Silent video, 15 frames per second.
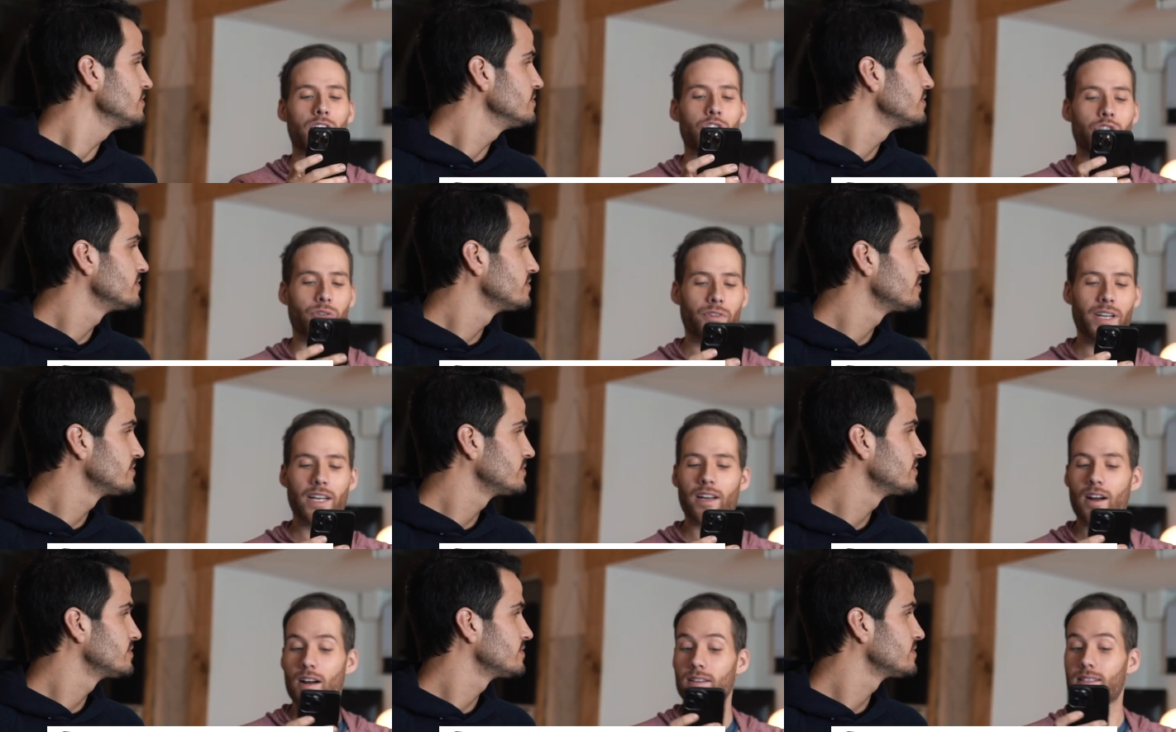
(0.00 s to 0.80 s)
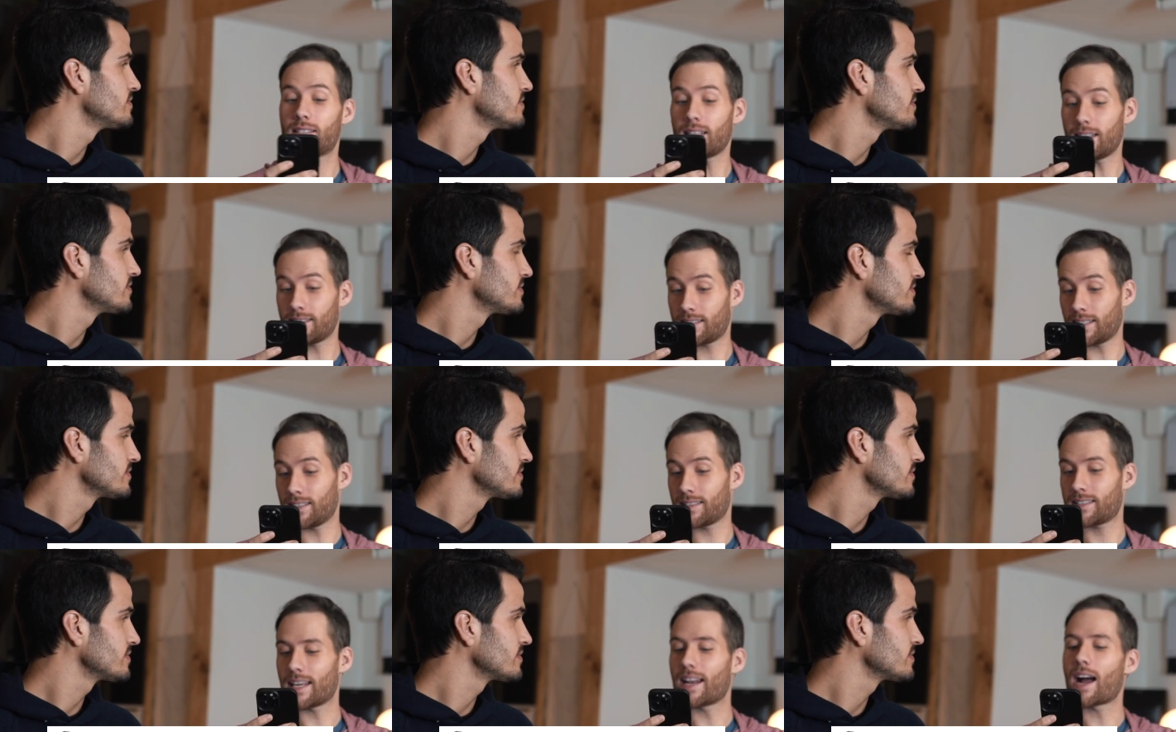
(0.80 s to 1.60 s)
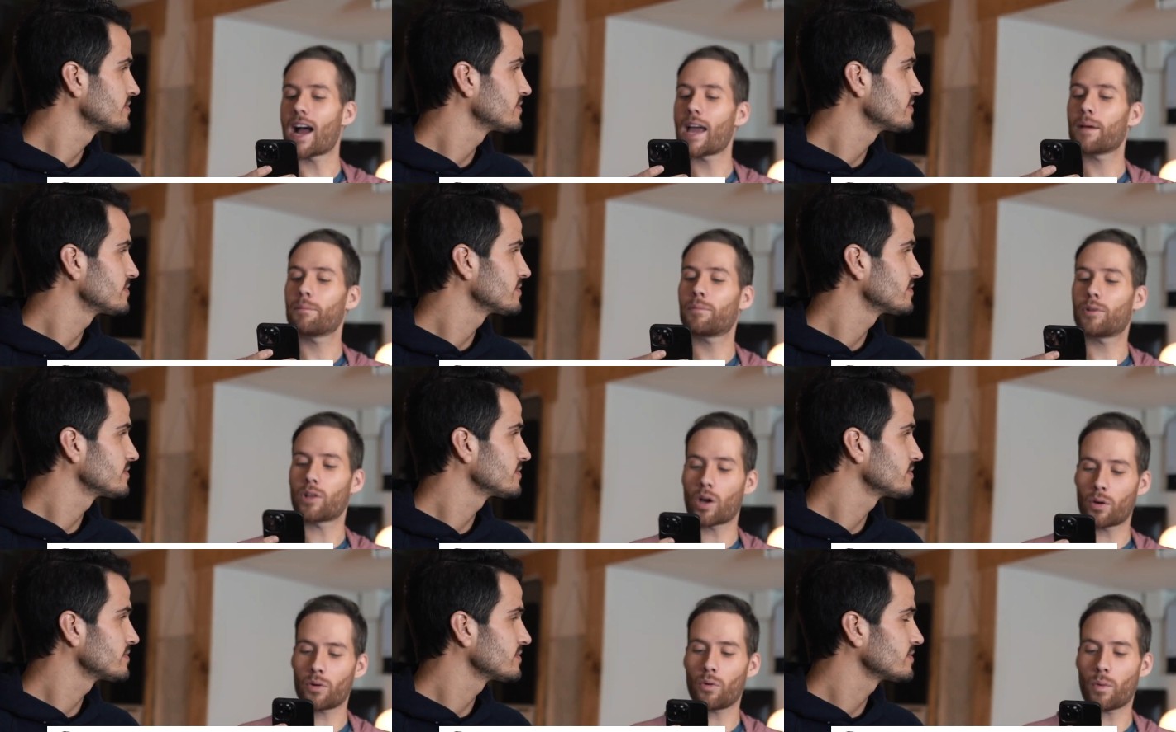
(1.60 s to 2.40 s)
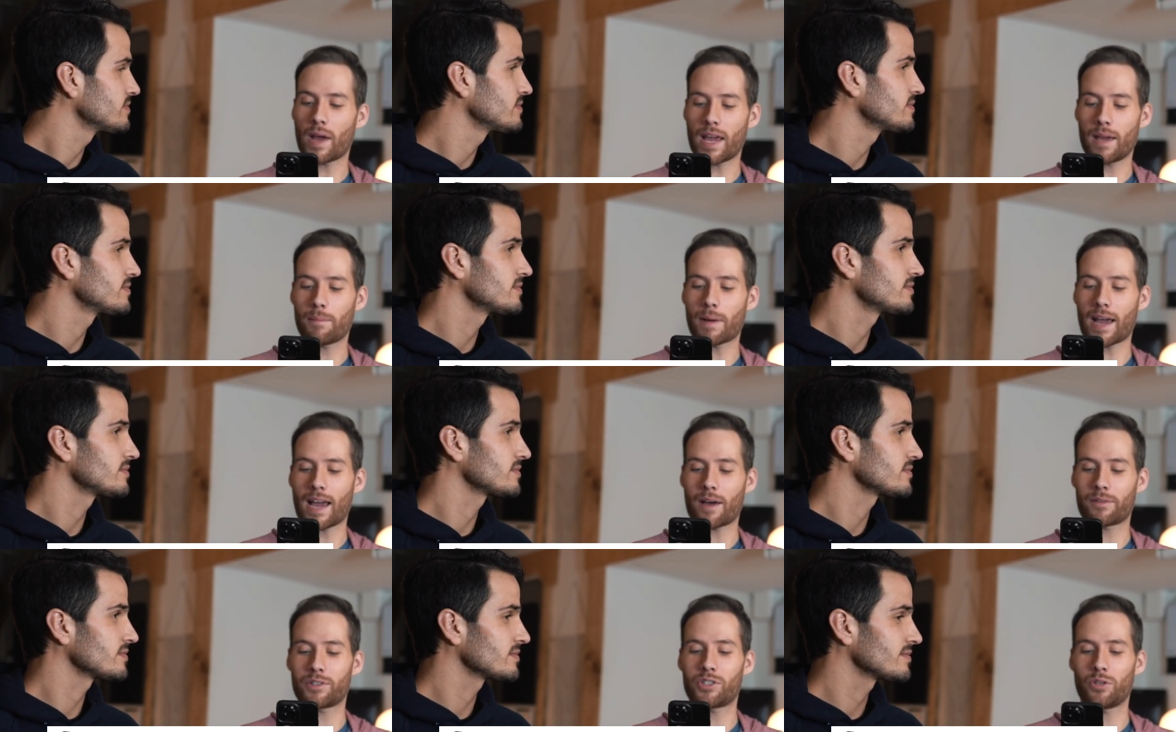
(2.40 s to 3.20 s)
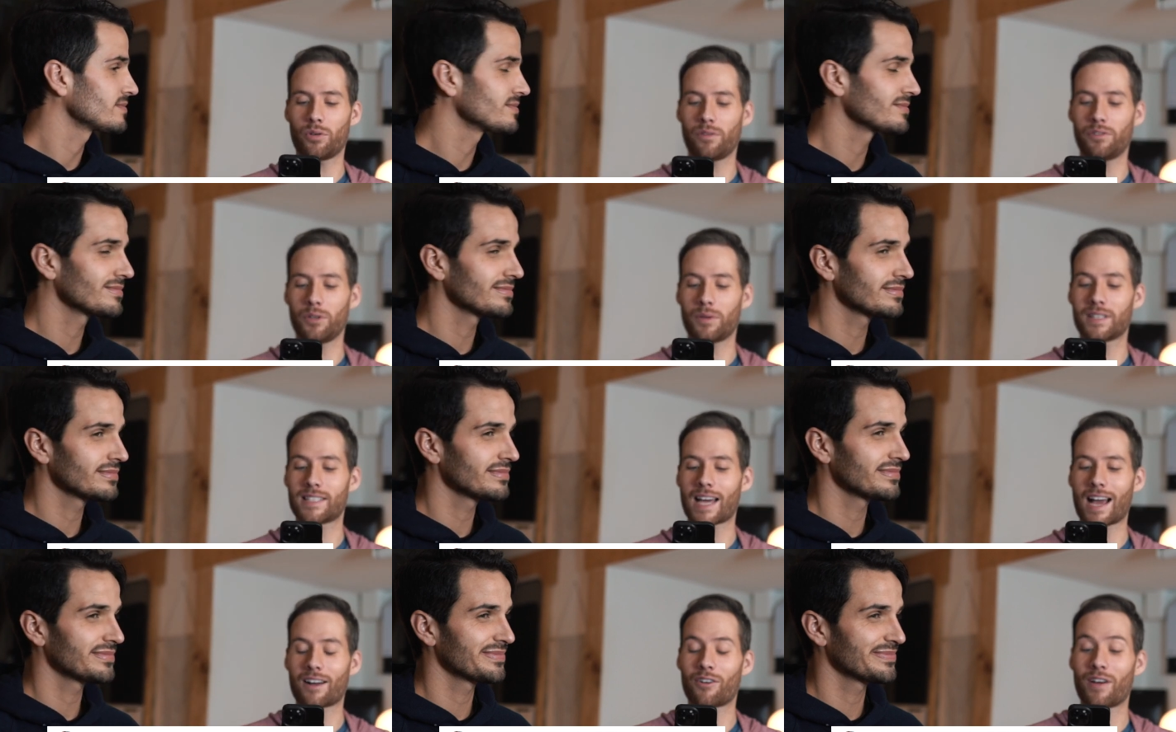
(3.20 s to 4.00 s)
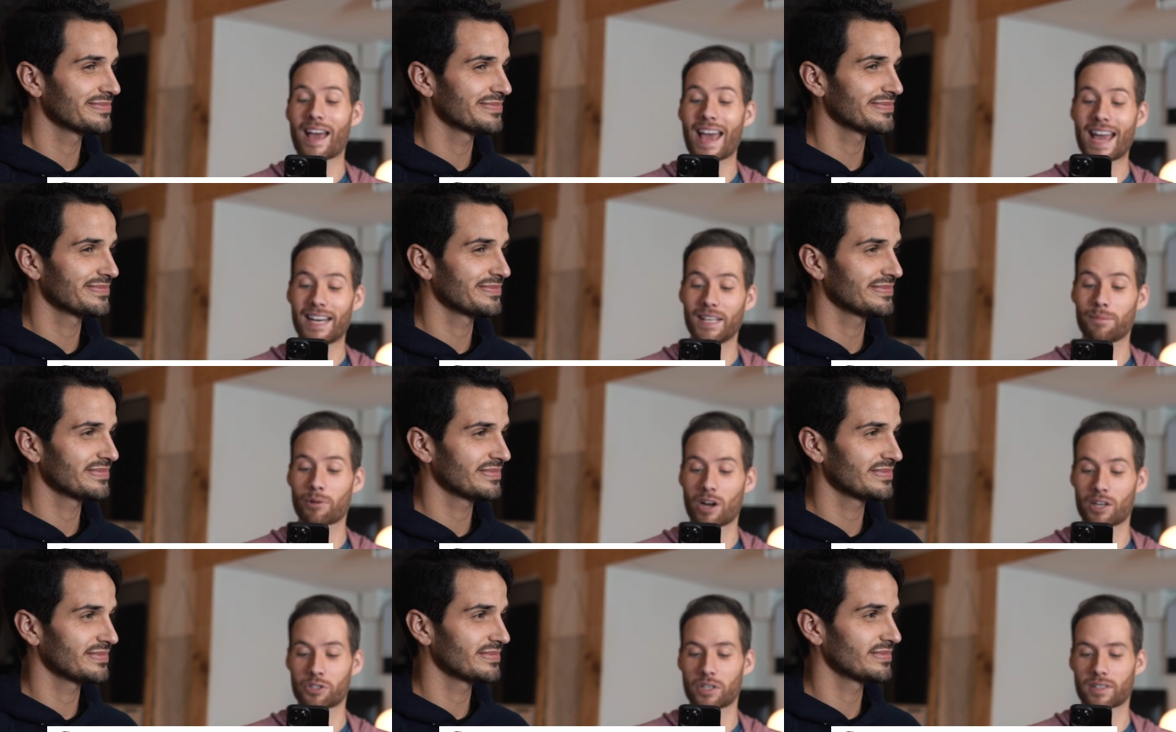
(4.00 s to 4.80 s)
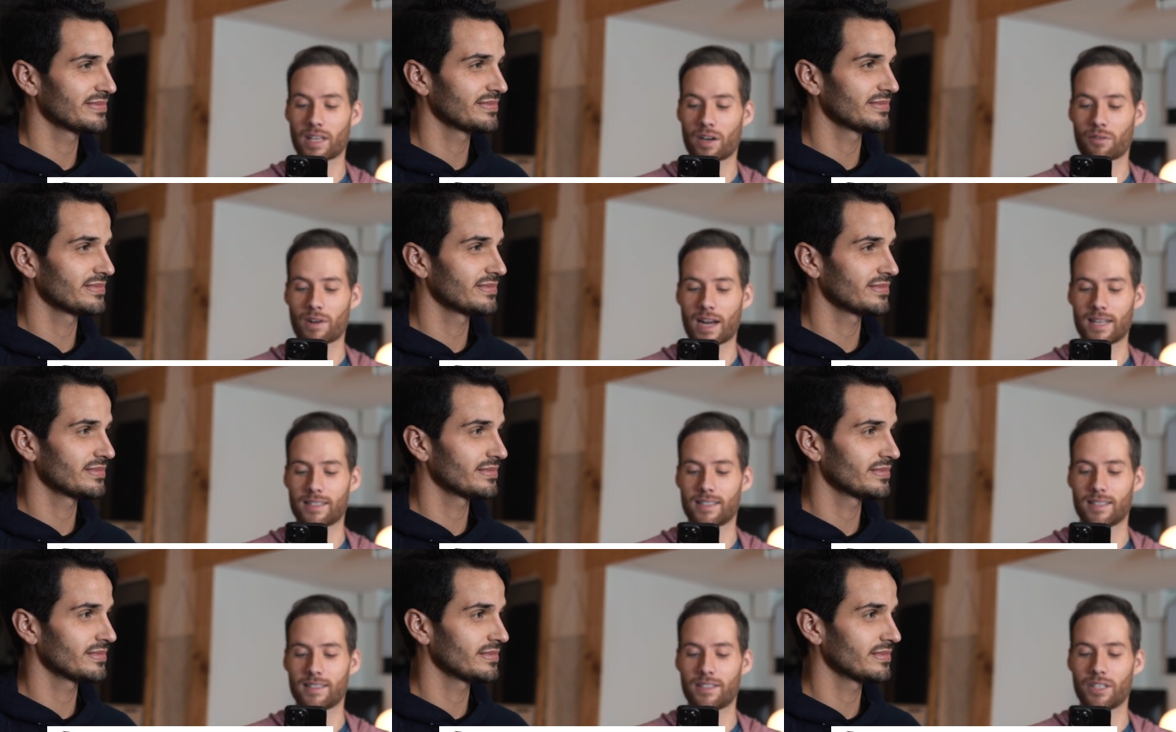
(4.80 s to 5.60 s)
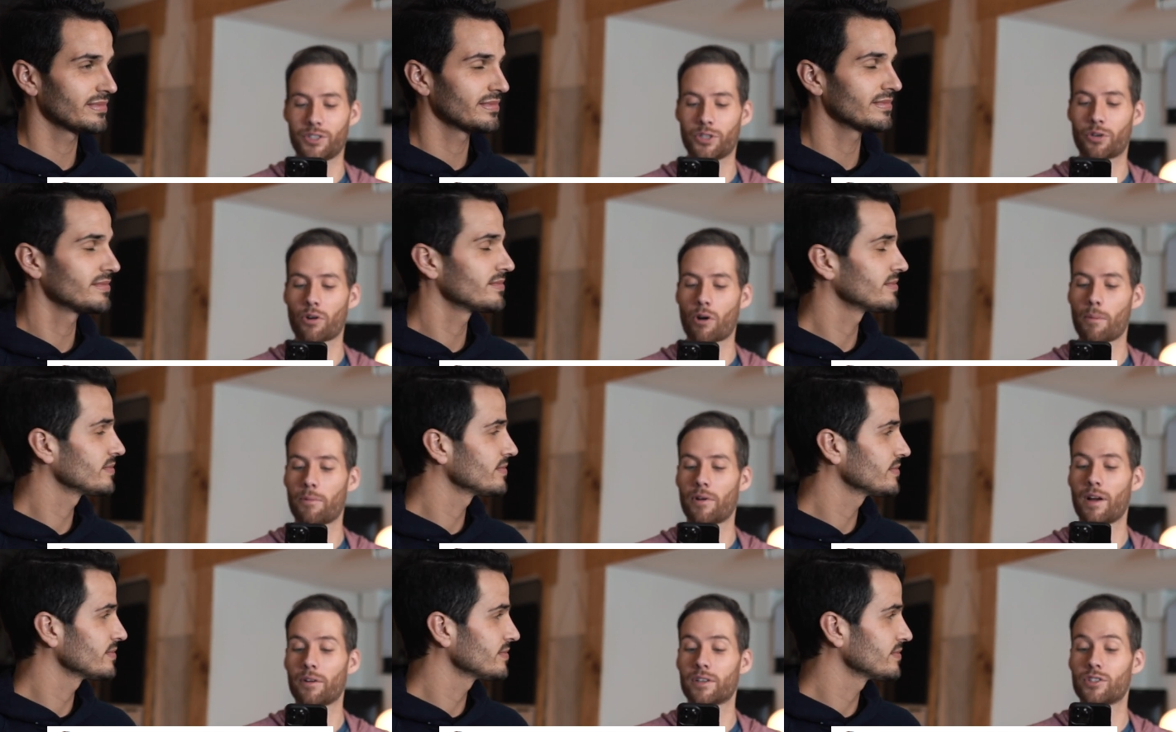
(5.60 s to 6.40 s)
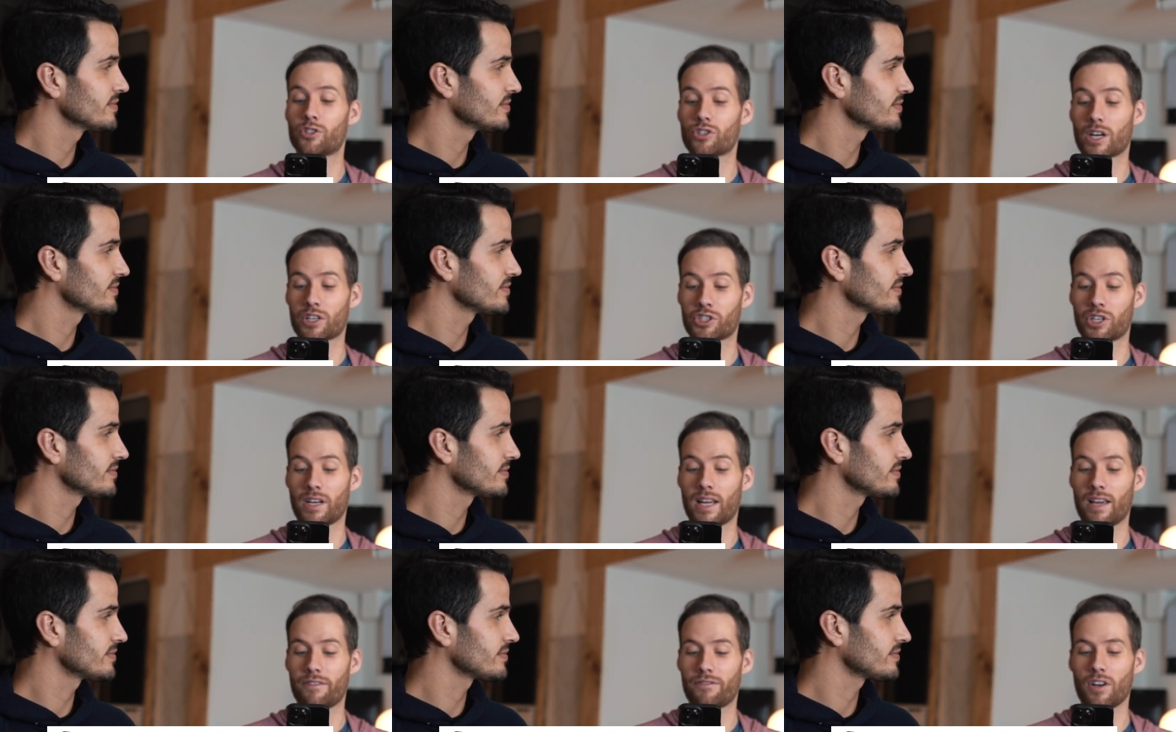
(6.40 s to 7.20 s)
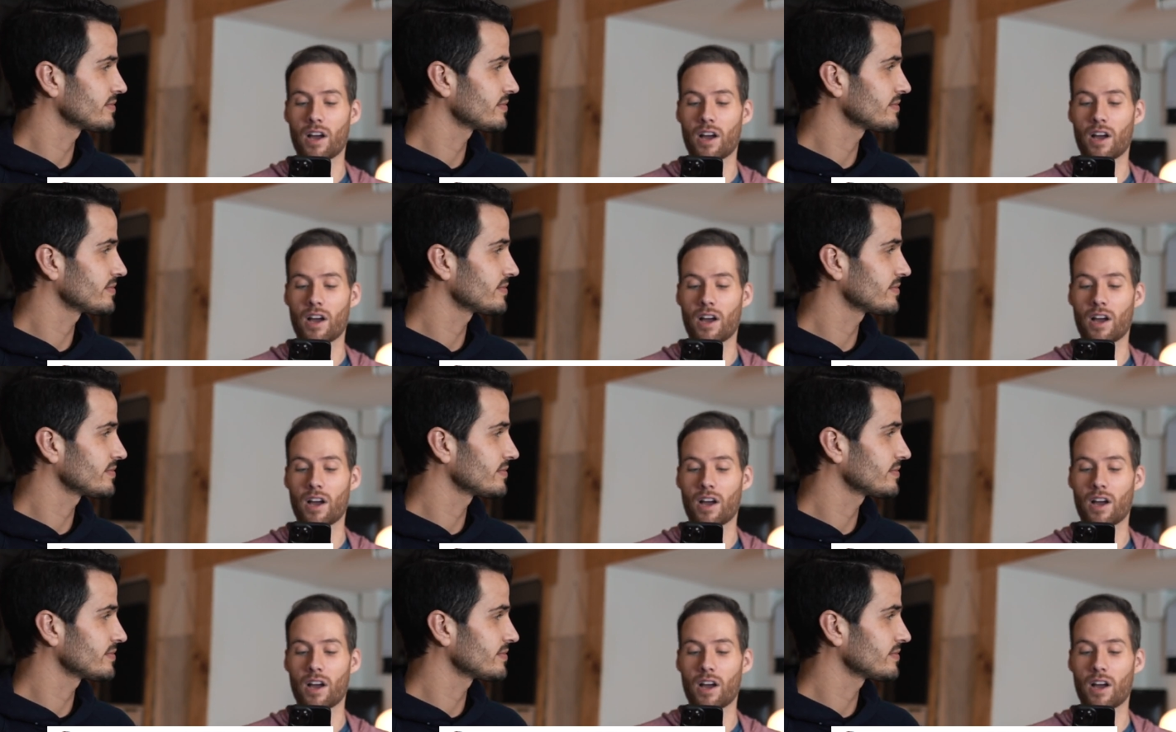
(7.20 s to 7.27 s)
Speaker 1: Cherie Carstensen said, "I am blown away by how the two of you can tackle any project that arises. Did you grow up around construction? If